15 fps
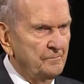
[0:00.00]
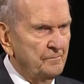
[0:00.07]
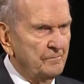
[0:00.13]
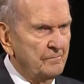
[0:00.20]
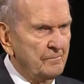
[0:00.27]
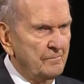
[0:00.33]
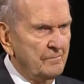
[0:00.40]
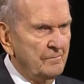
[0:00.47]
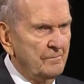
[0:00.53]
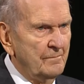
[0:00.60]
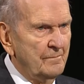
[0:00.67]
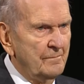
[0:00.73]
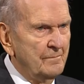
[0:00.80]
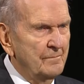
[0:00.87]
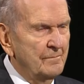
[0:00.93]

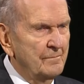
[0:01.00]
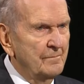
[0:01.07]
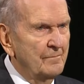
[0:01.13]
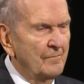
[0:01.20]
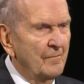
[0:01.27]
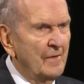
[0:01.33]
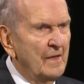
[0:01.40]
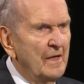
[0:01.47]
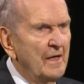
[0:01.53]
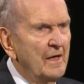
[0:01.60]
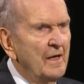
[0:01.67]
[no speech]